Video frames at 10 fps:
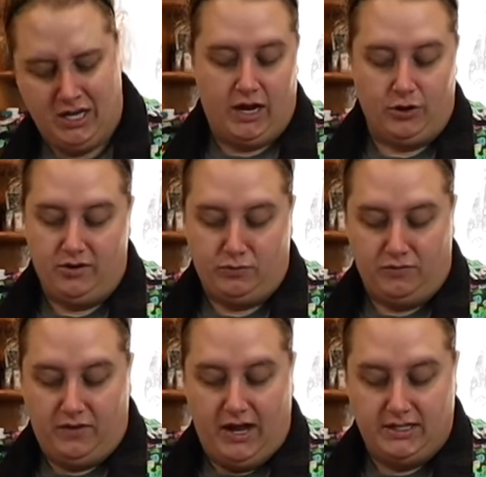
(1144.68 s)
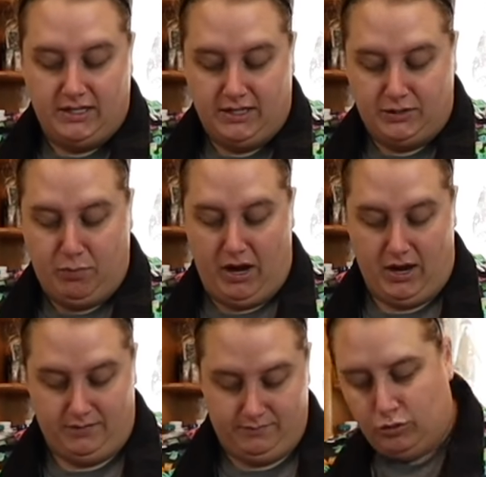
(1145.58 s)
I don't know if we'll find it in this
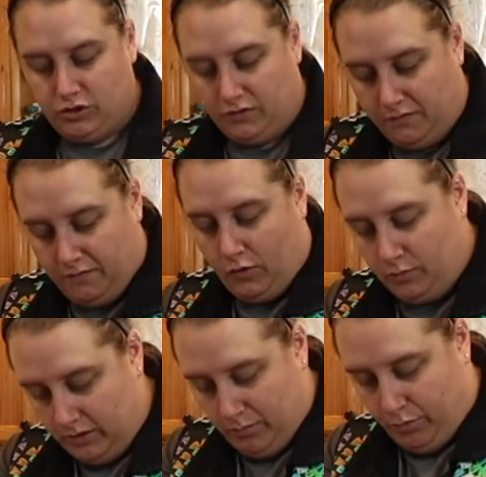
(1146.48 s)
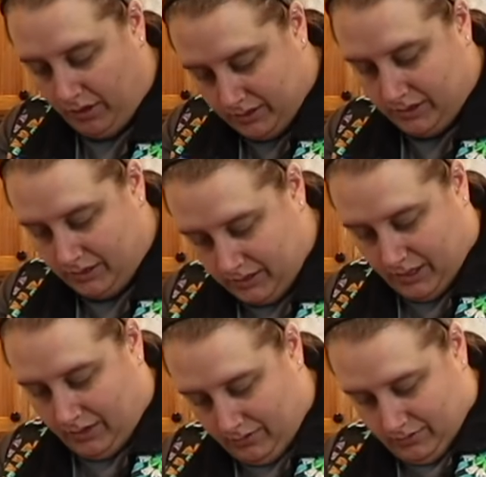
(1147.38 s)
pan. Just to firmly press this
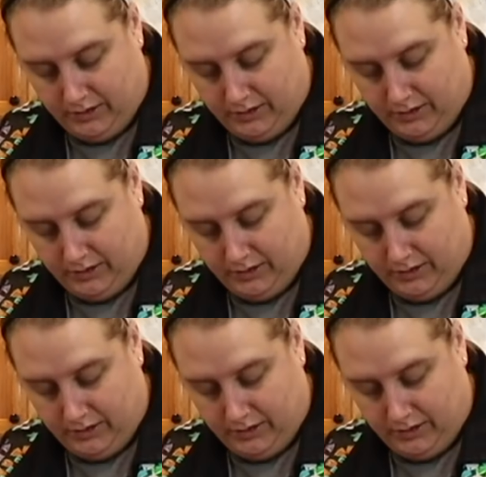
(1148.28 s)
down.